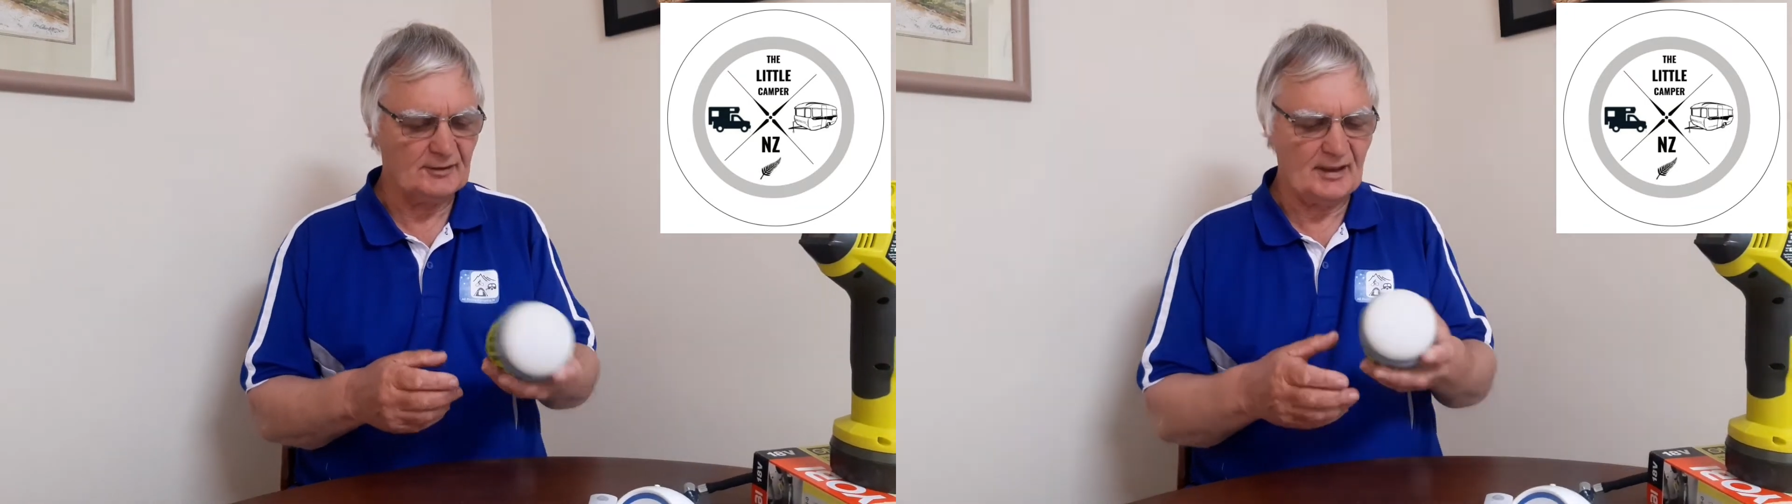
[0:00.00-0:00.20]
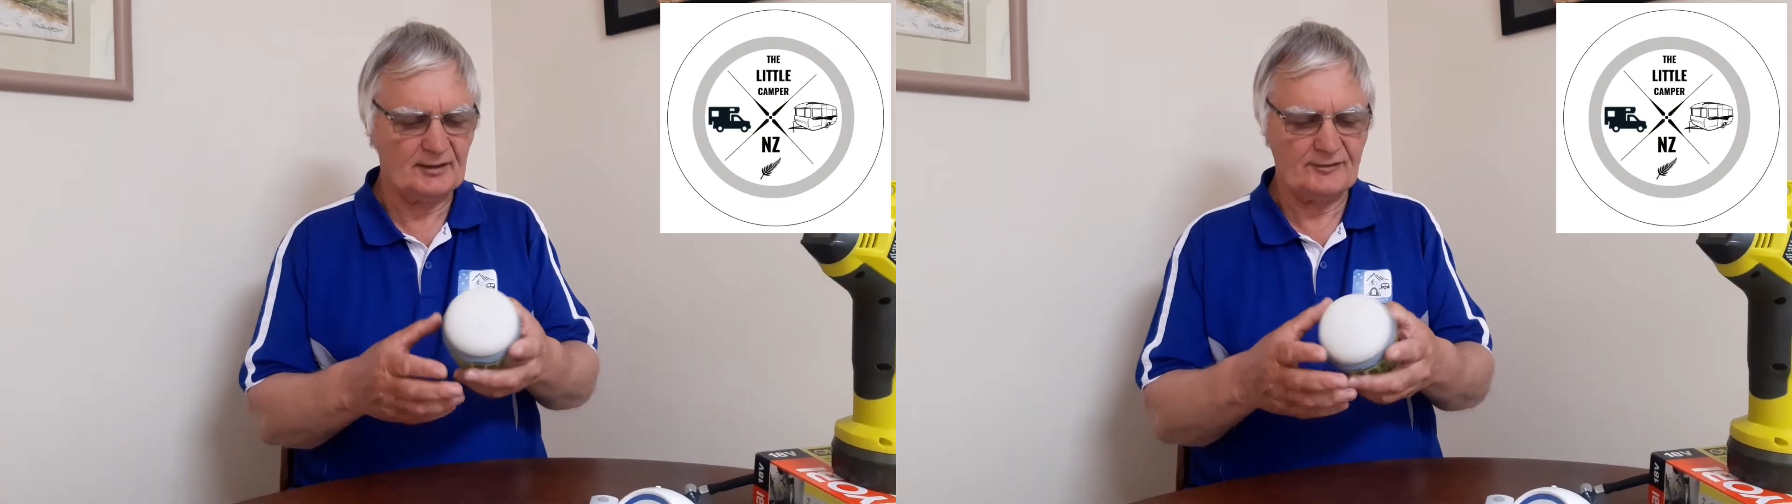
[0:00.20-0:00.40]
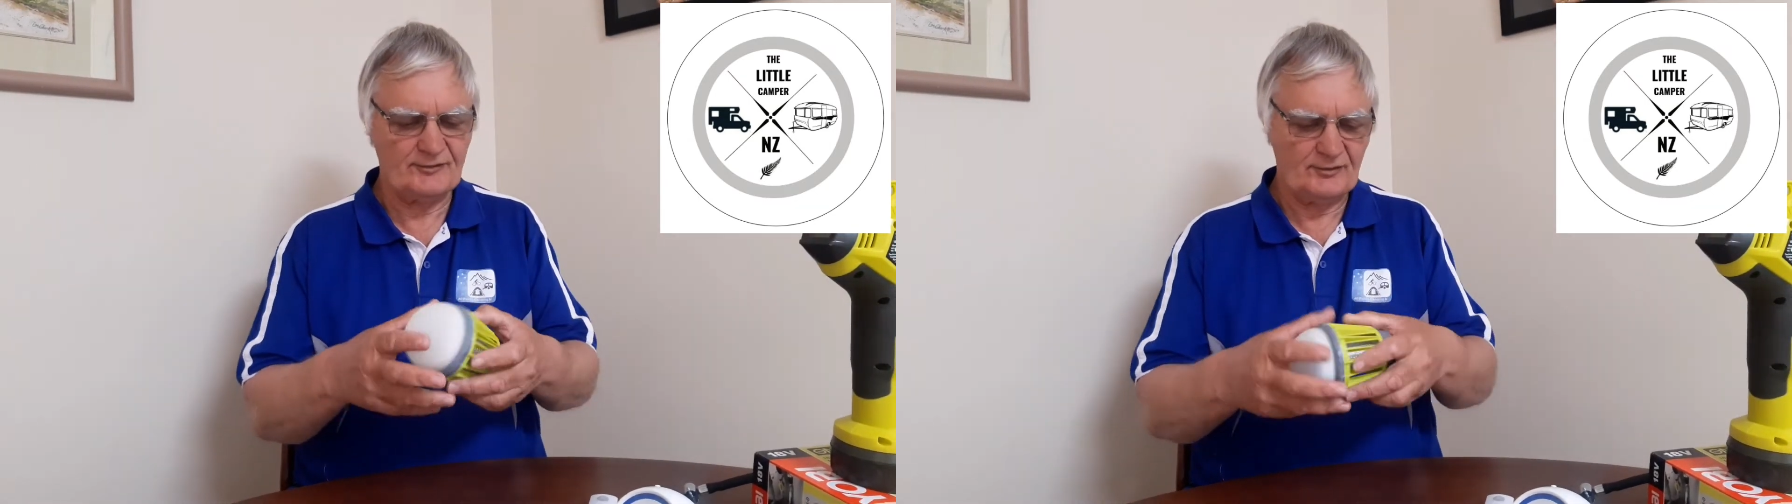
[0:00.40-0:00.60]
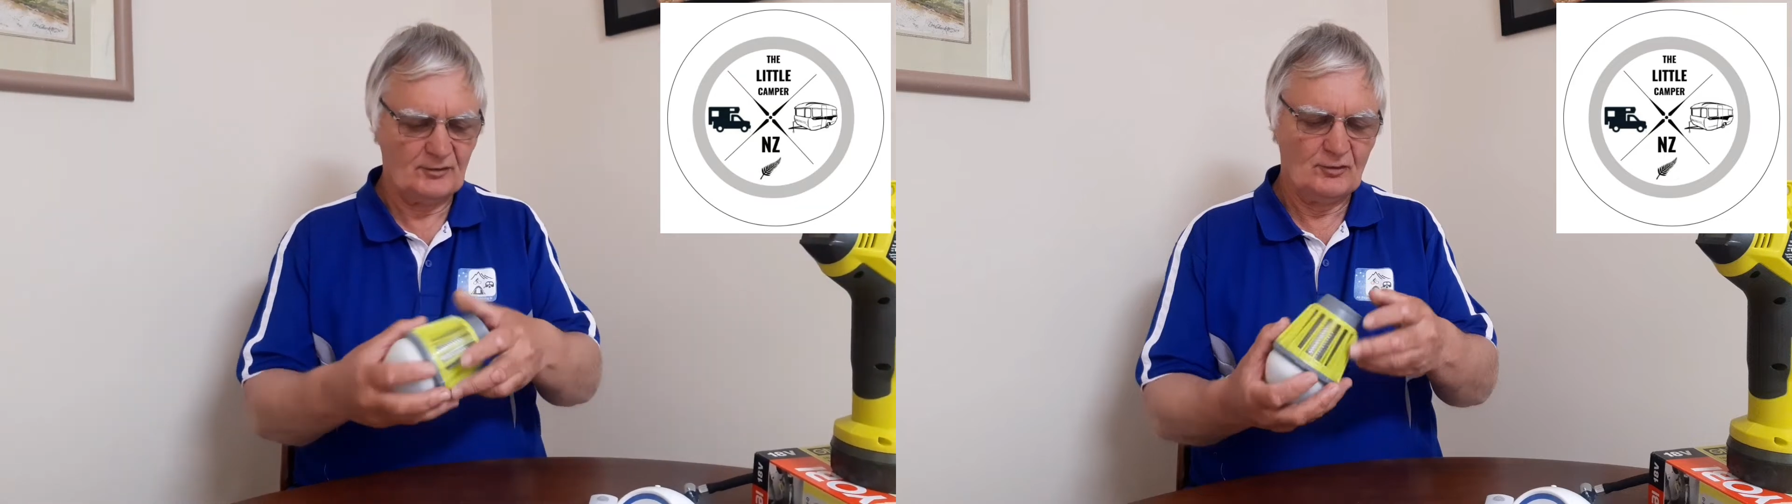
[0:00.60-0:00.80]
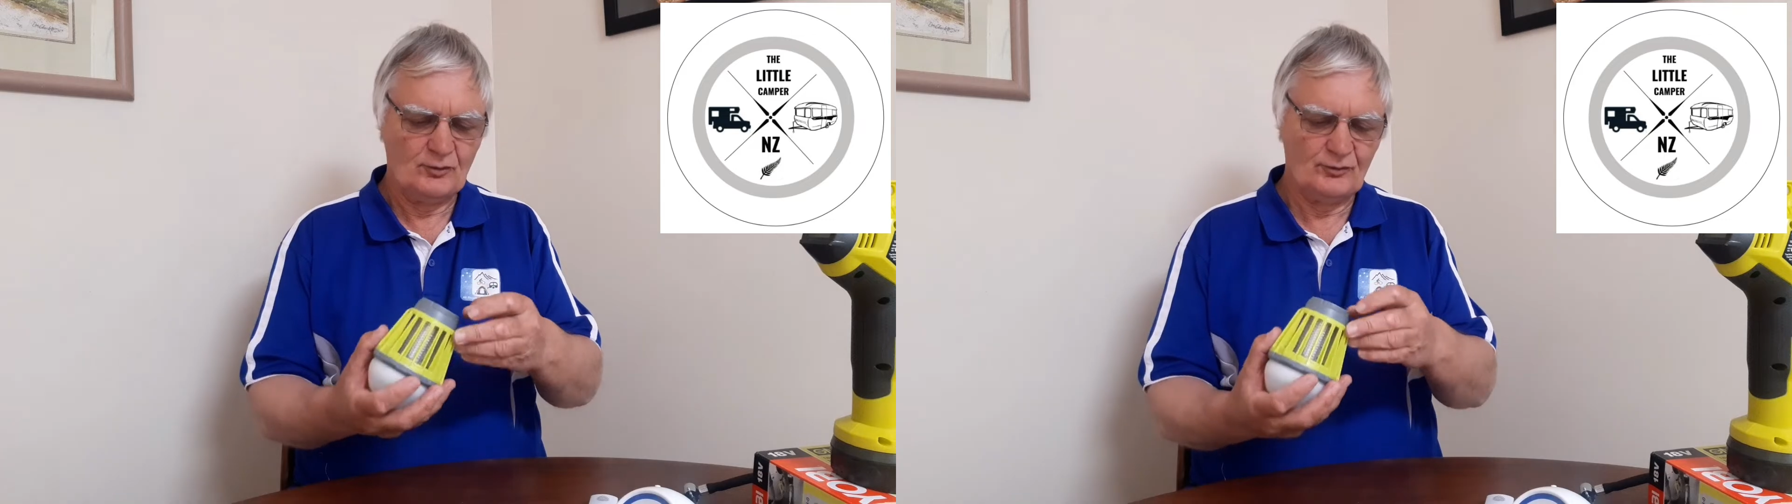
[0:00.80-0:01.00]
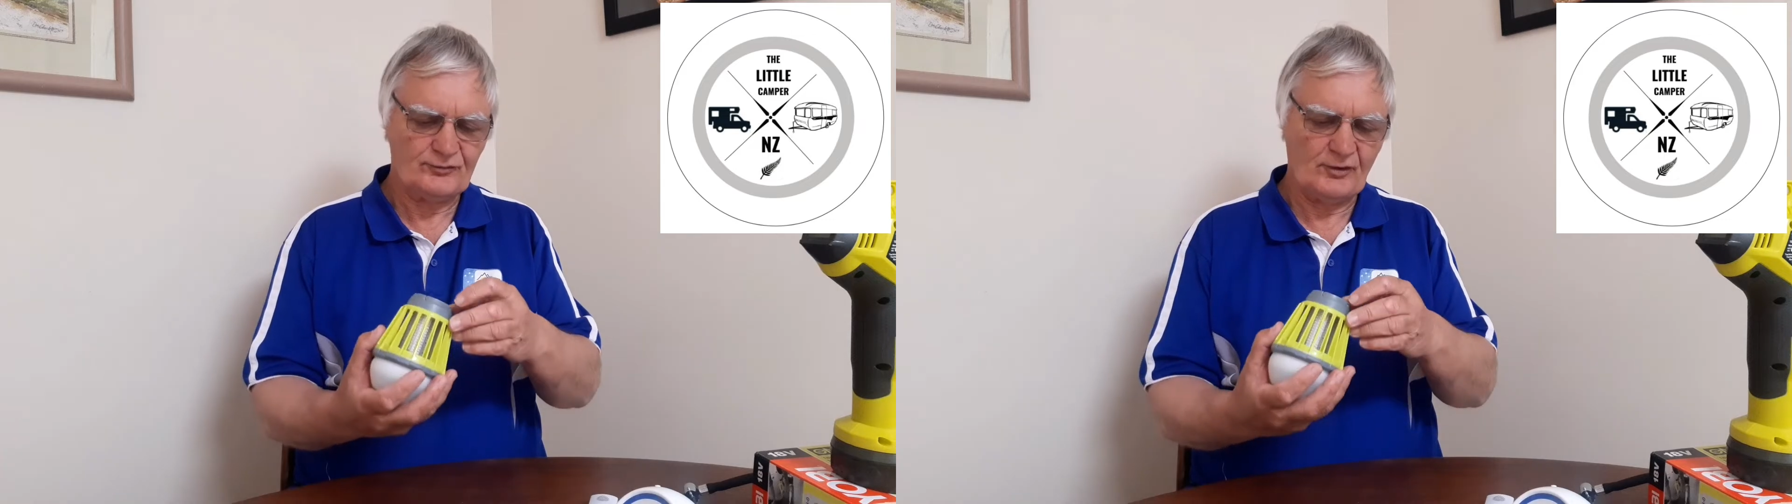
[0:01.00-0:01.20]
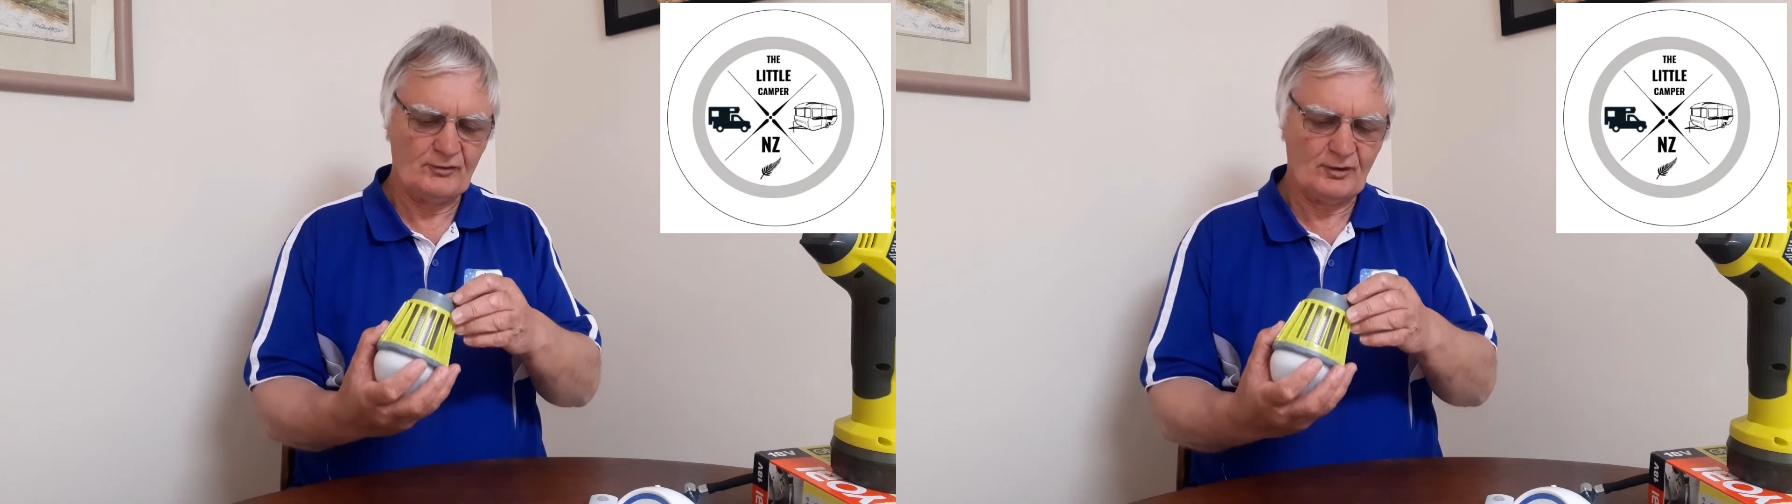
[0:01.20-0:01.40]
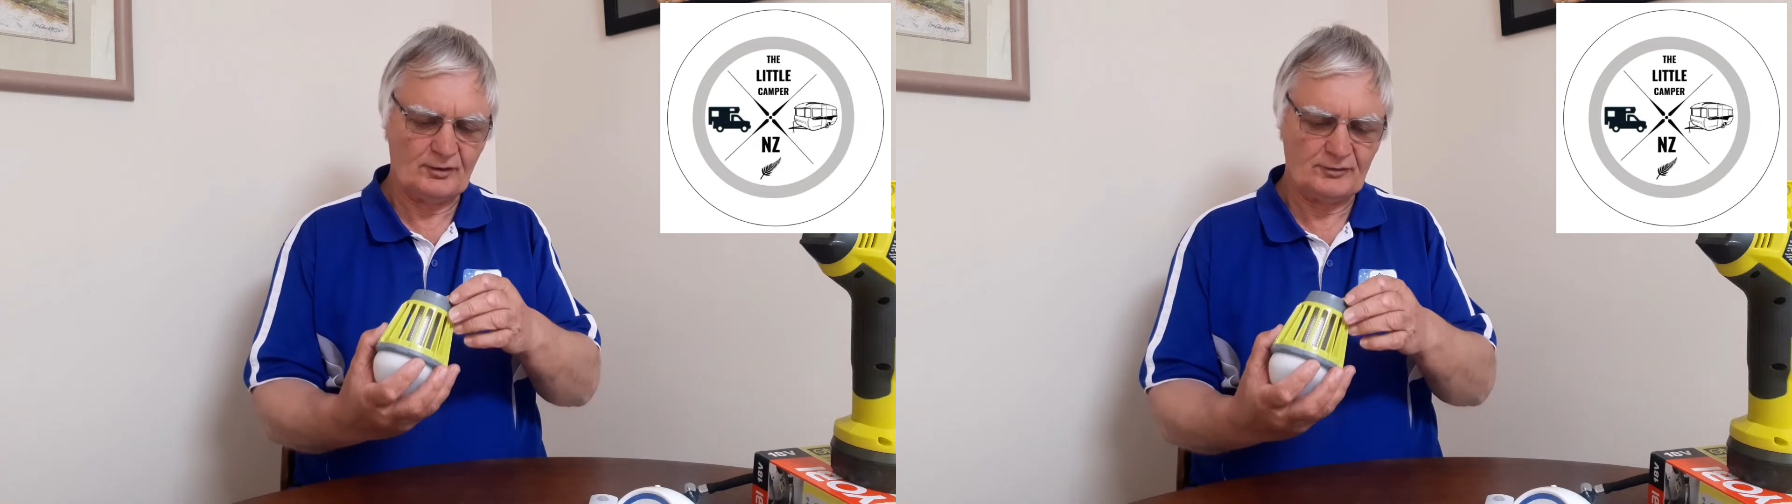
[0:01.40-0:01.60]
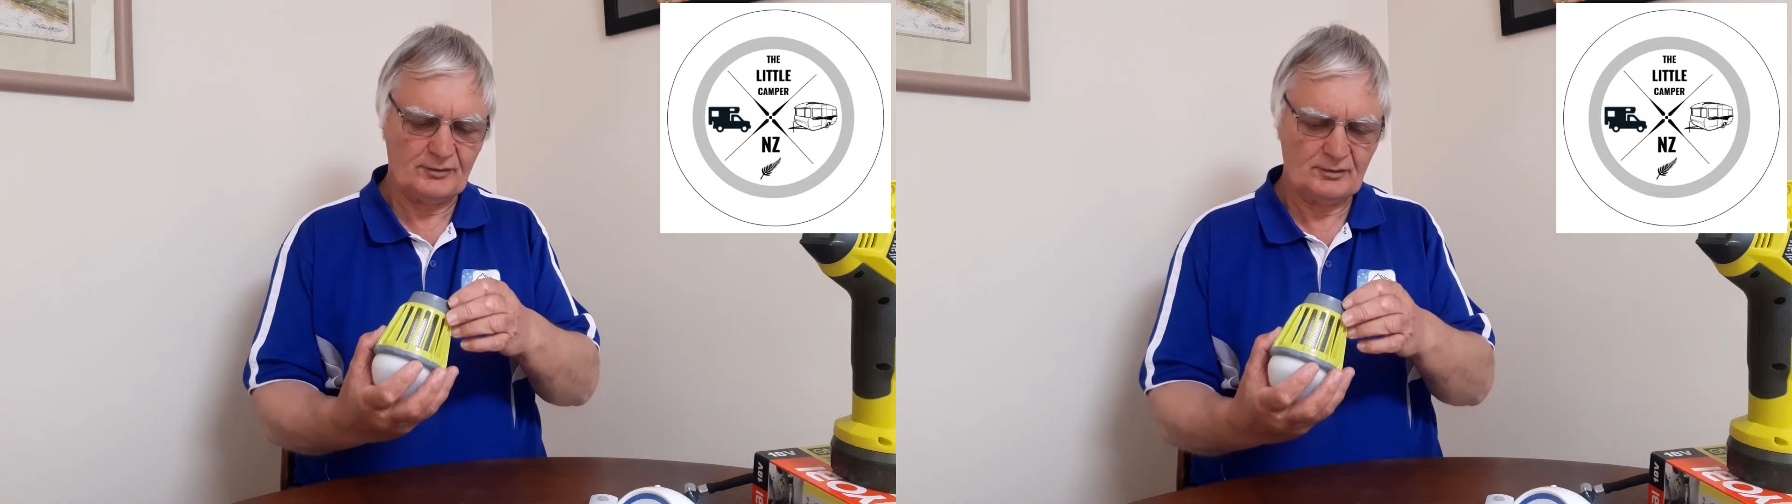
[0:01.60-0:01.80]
that's also got